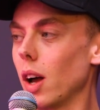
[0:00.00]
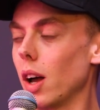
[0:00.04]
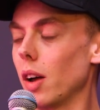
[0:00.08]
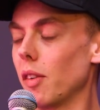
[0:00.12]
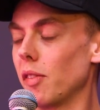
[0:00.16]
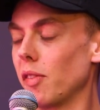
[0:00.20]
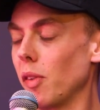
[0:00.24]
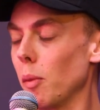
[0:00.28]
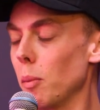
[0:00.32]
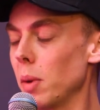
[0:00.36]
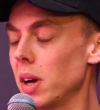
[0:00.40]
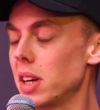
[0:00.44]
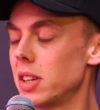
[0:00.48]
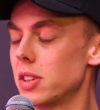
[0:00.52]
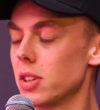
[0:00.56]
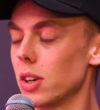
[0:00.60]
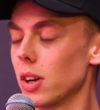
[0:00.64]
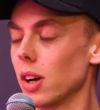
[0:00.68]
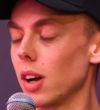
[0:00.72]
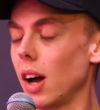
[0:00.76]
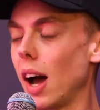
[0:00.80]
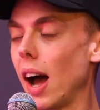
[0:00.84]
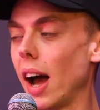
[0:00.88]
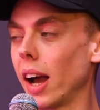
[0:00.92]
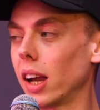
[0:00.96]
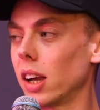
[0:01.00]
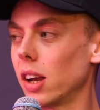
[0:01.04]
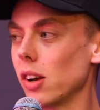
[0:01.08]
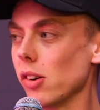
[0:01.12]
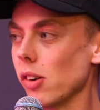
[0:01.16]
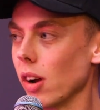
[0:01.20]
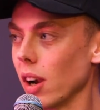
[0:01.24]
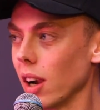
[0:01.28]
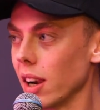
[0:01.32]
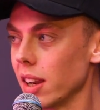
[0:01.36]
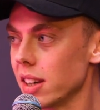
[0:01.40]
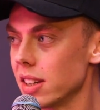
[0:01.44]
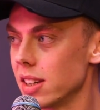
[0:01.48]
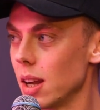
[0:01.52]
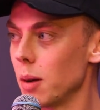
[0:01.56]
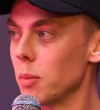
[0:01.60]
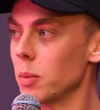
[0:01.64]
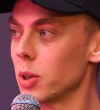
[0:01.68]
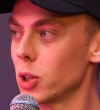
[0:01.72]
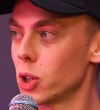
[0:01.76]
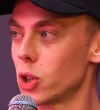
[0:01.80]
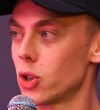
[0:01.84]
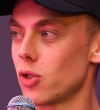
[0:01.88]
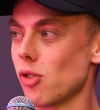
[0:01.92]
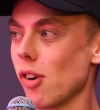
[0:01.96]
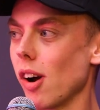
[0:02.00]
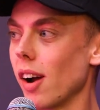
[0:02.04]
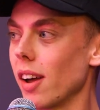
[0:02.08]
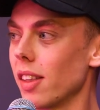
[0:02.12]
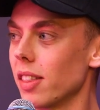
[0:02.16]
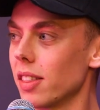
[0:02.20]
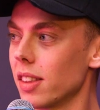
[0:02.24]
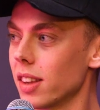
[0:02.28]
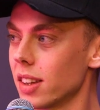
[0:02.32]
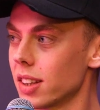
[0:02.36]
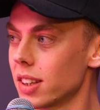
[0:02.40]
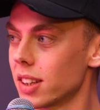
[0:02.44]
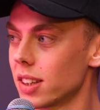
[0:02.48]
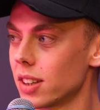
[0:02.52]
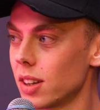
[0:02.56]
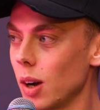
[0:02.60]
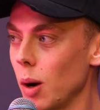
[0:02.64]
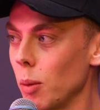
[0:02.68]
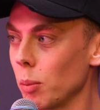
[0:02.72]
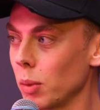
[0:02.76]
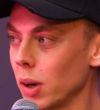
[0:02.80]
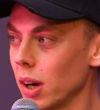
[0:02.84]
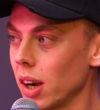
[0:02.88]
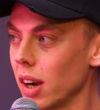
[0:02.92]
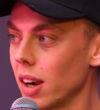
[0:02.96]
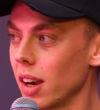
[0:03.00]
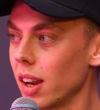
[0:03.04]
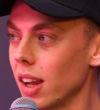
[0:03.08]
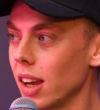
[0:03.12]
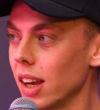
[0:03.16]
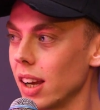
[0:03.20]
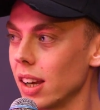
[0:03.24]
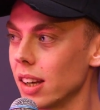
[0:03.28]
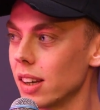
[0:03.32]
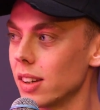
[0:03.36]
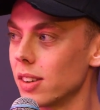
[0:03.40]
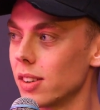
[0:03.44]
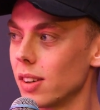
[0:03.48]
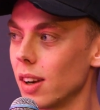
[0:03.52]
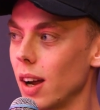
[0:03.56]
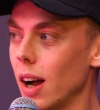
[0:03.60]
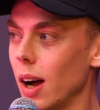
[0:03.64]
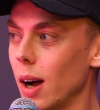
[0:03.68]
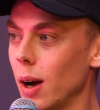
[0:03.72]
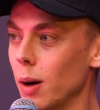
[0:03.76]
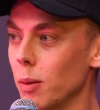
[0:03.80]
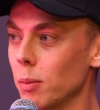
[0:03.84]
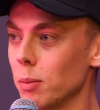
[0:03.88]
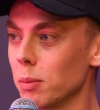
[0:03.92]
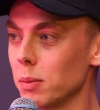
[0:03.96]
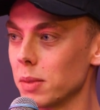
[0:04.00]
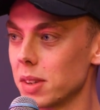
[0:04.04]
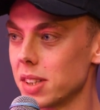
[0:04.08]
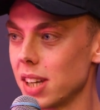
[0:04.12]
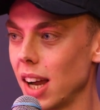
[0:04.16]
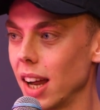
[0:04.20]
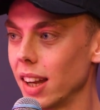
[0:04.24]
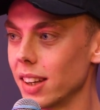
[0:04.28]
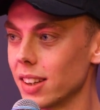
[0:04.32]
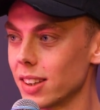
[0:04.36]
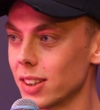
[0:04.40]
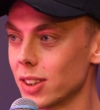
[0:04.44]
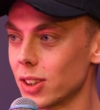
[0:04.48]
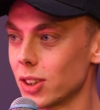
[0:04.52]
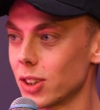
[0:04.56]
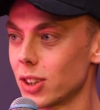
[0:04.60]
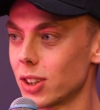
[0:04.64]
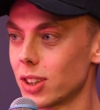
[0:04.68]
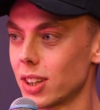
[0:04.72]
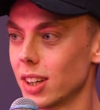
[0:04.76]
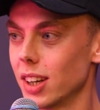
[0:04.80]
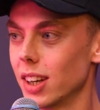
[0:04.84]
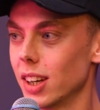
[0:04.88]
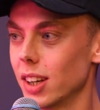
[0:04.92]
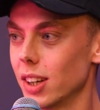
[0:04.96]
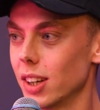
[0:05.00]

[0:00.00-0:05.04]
For me to accurately demonstrate this, I'm going to need Tan's